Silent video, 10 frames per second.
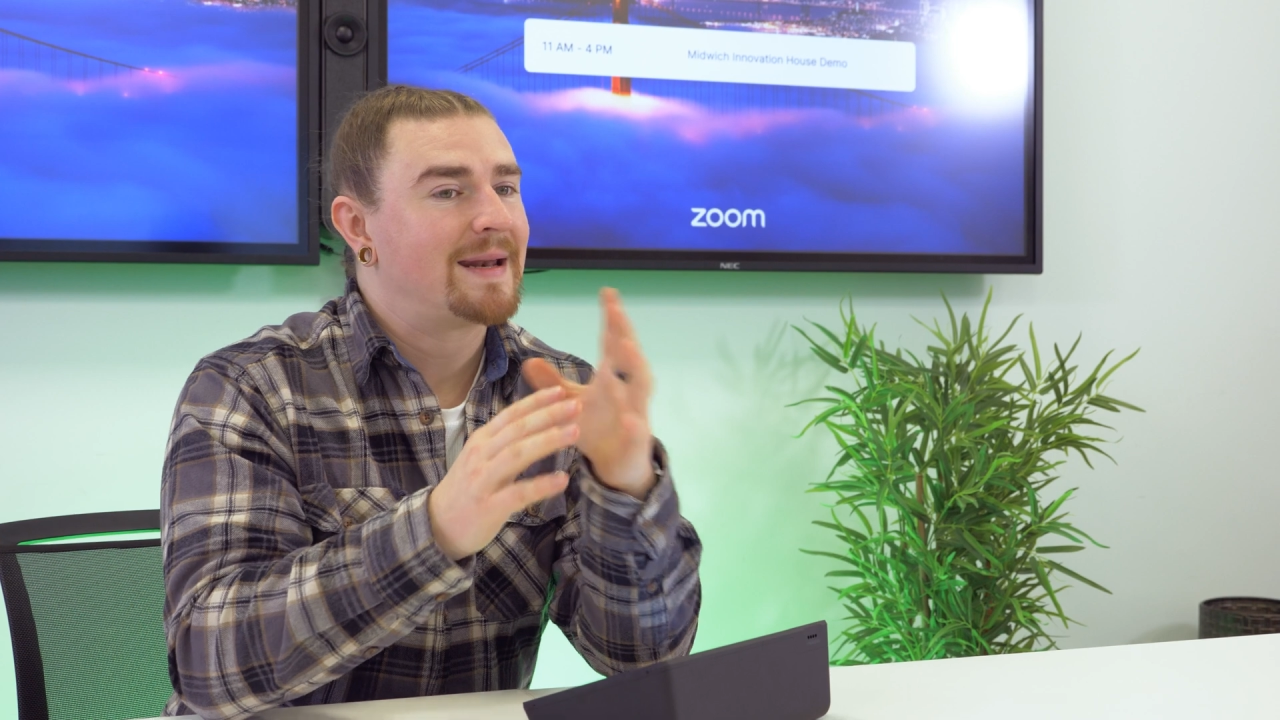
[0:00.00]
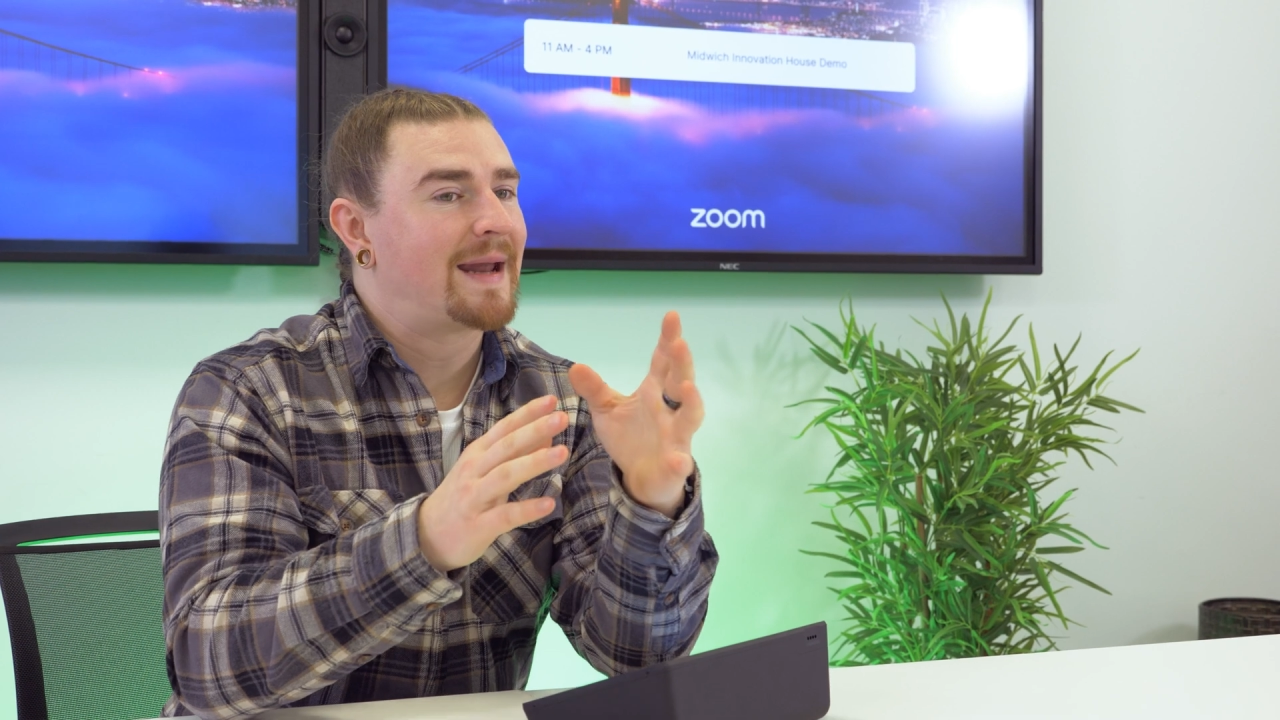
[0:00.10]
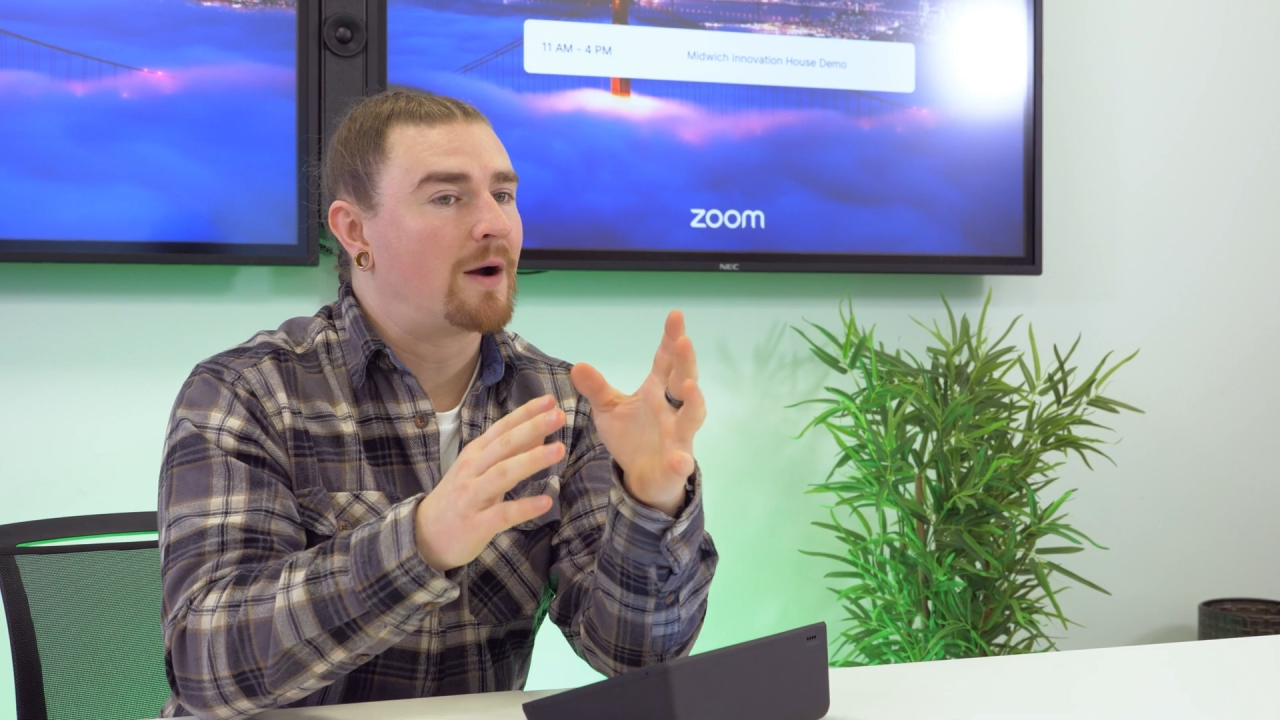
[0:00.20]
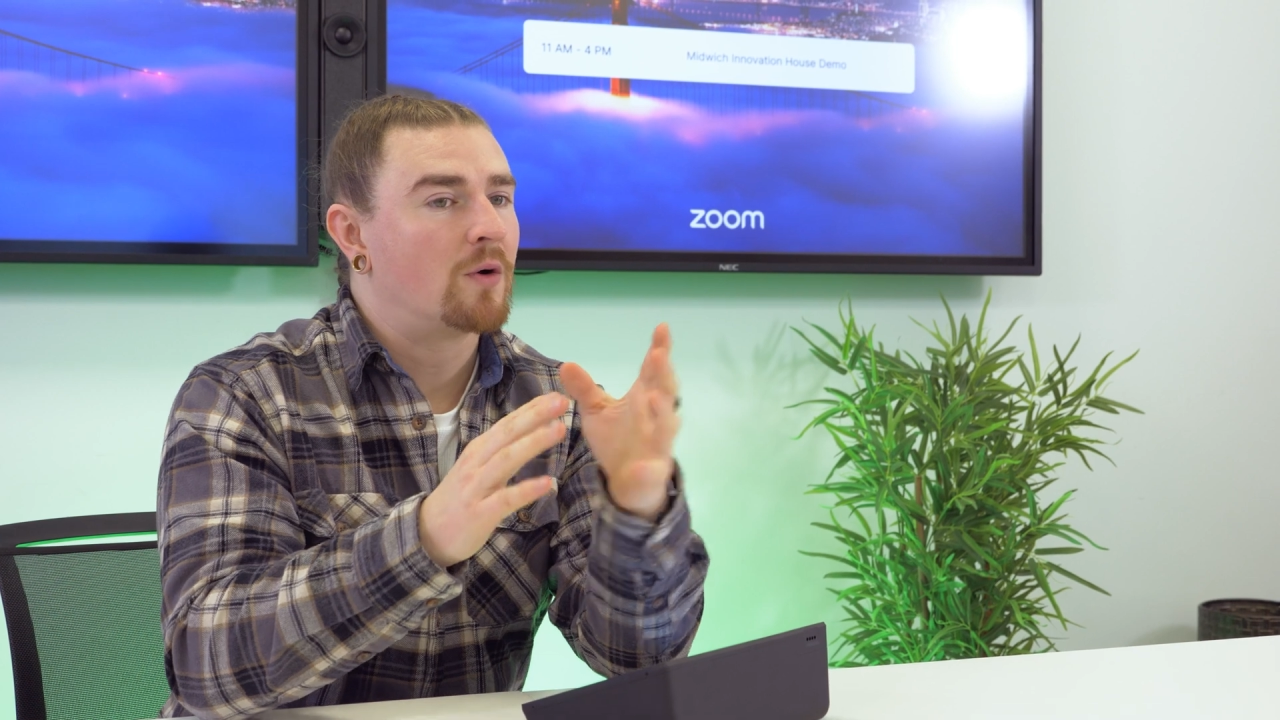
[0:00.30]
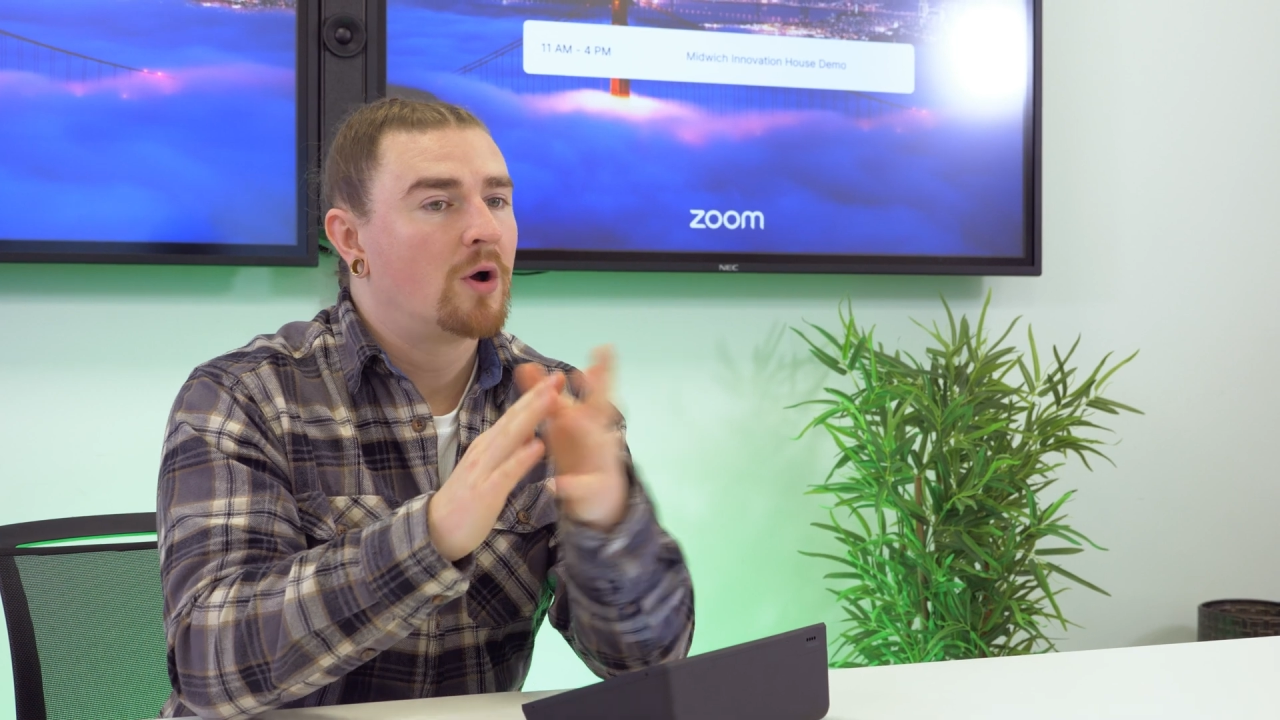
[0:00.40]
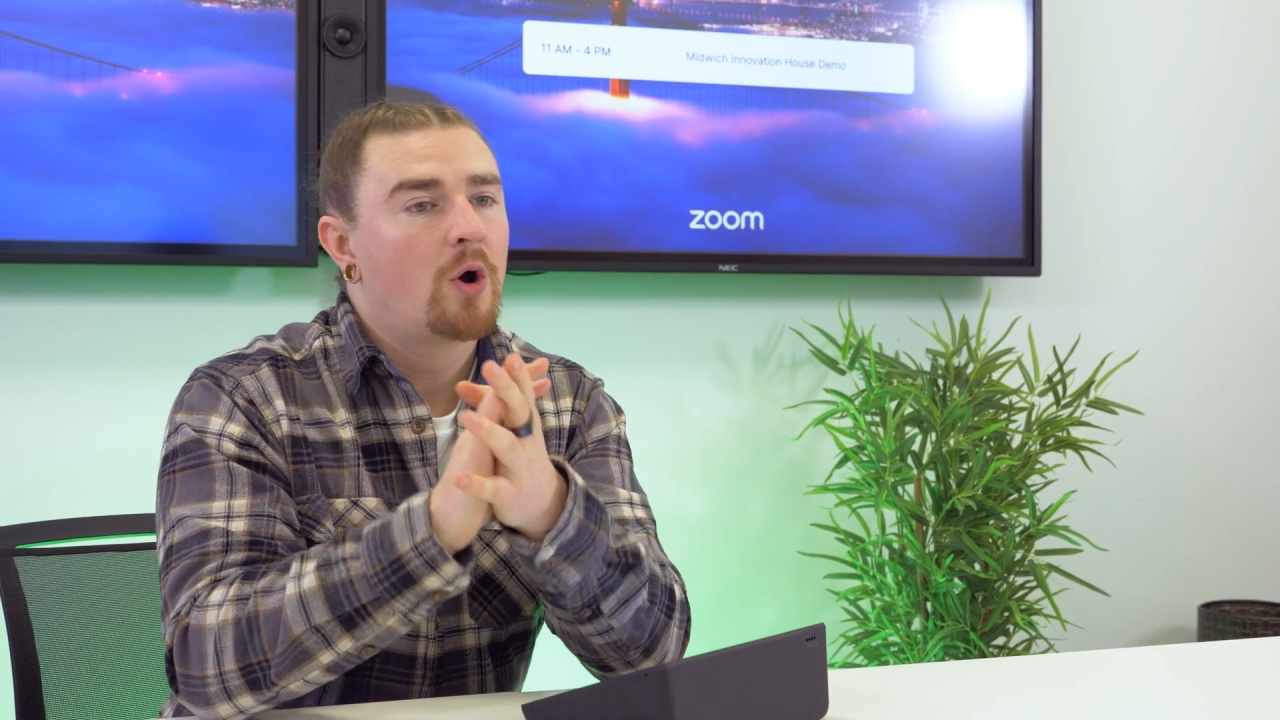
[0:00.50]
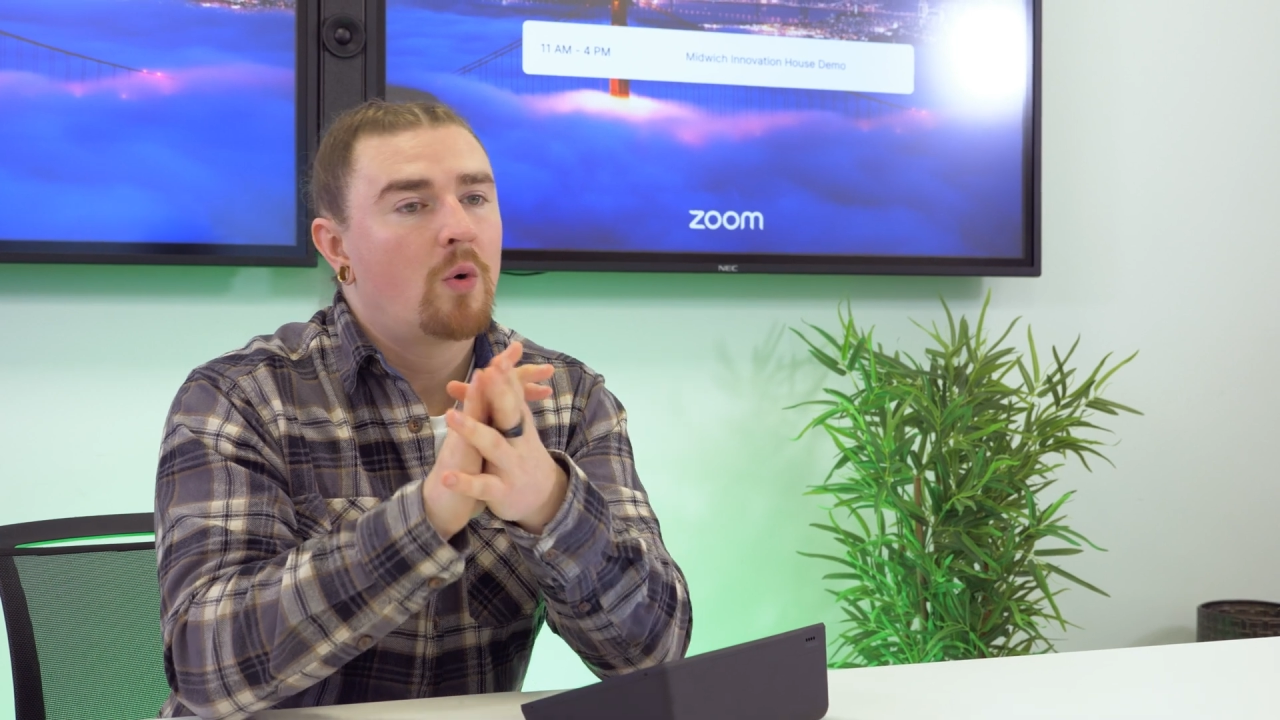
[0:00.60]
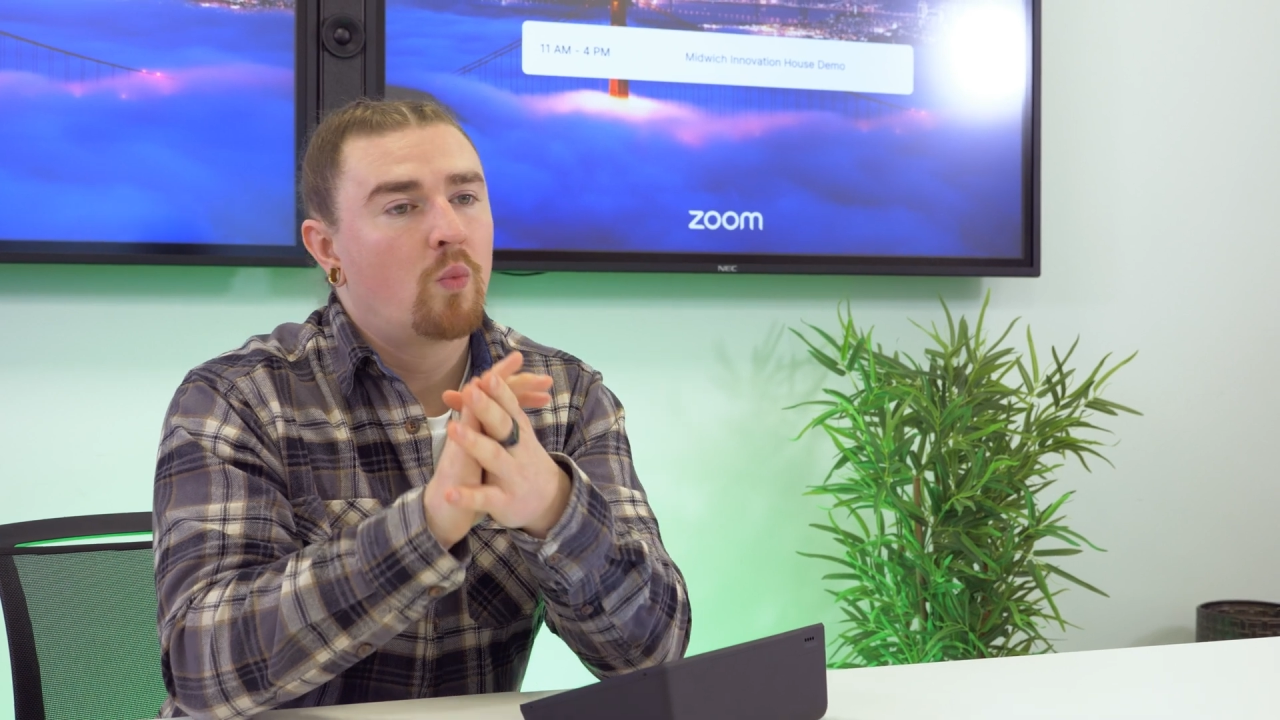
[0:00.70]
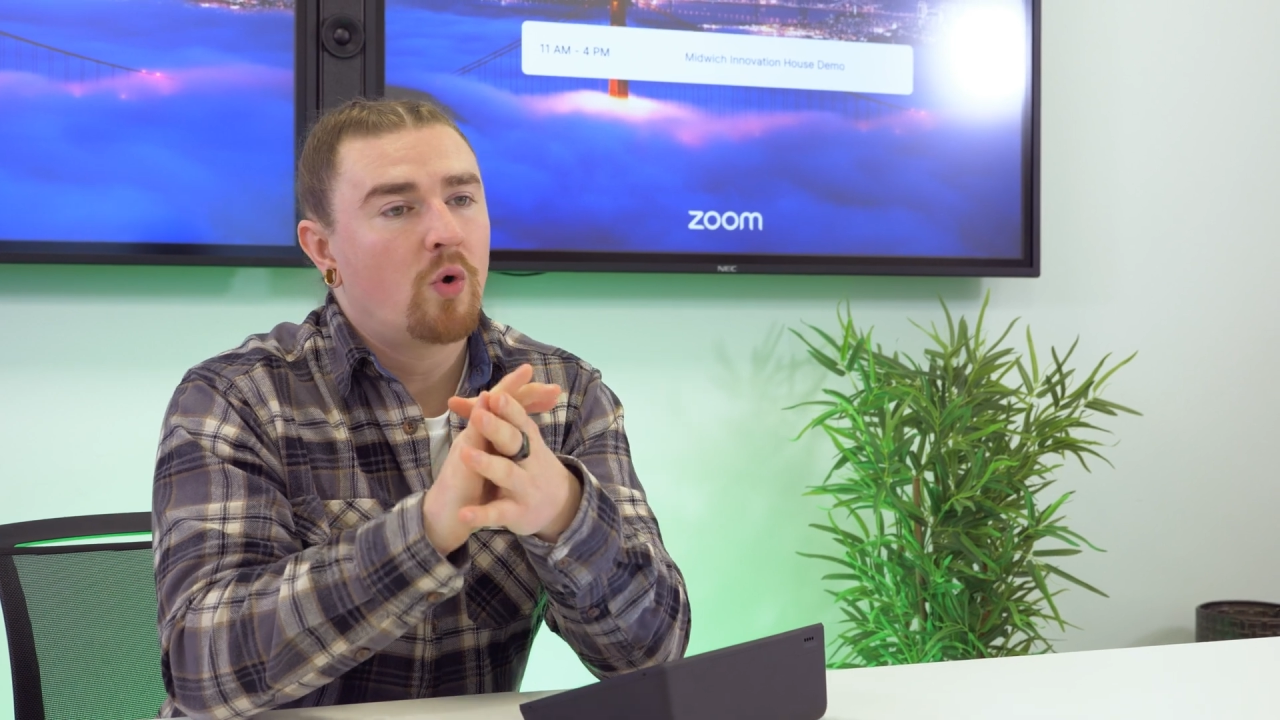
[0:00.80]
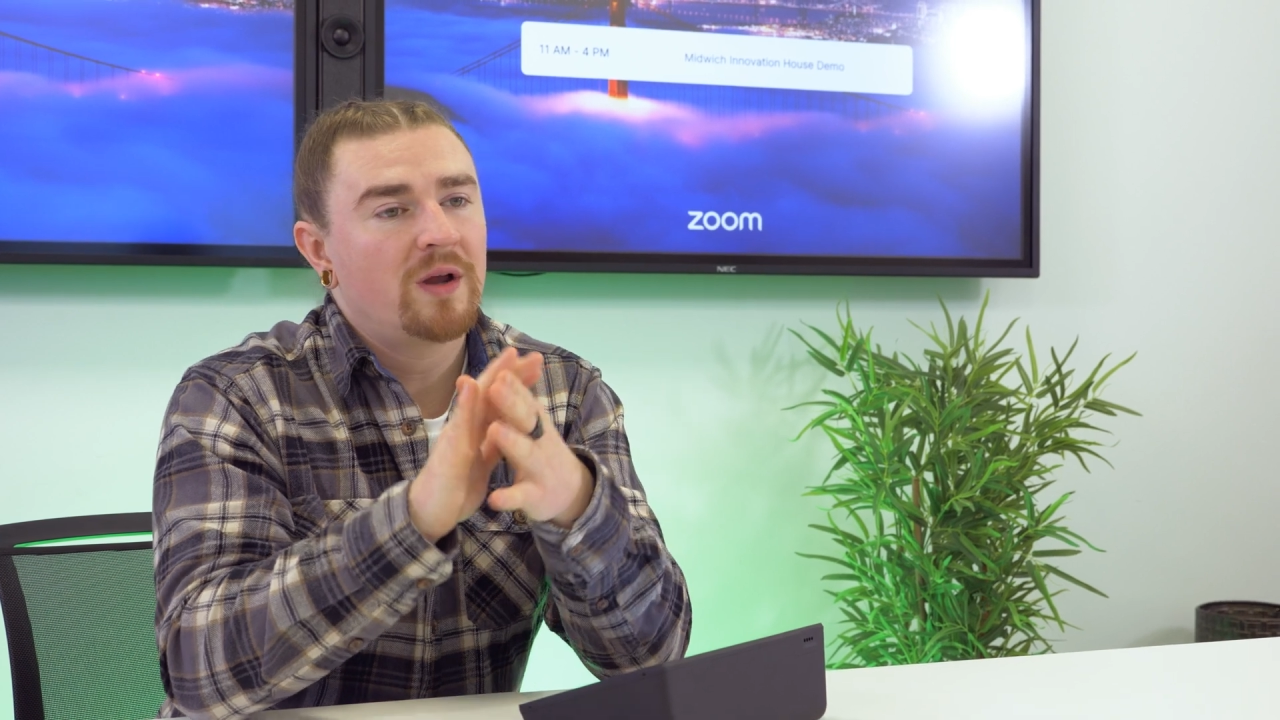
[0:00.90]
Now,
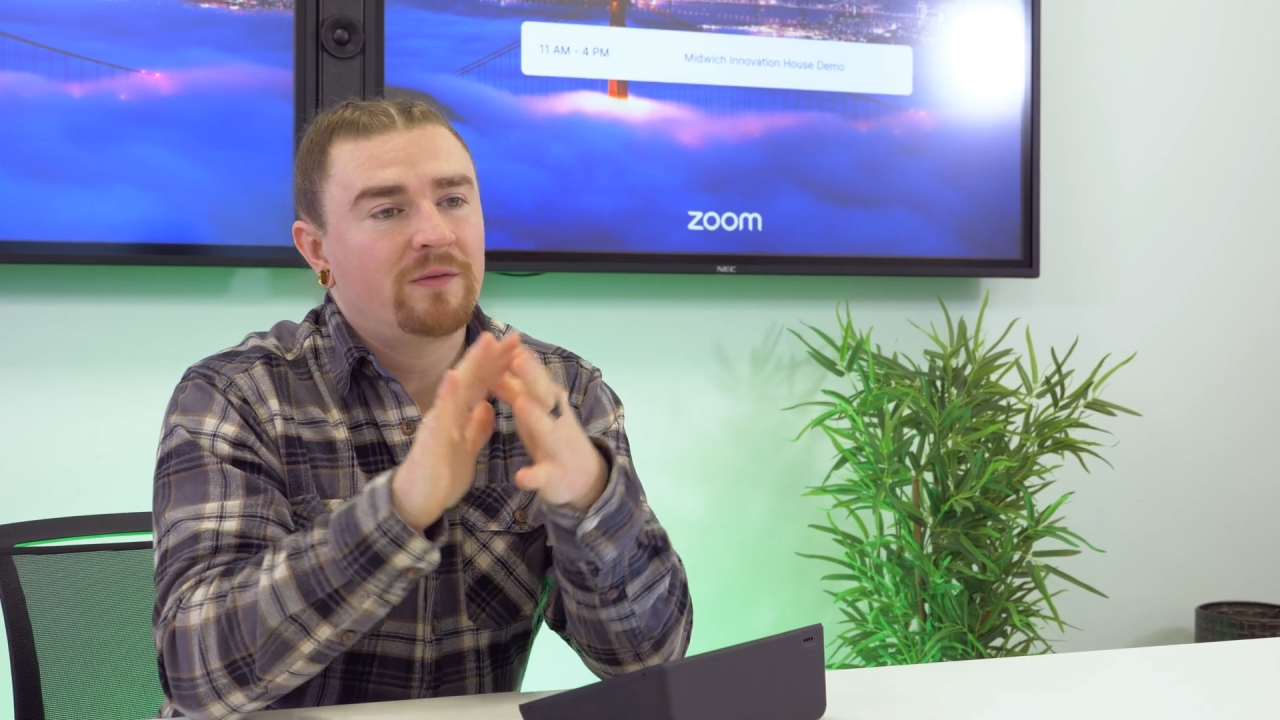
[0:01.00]
what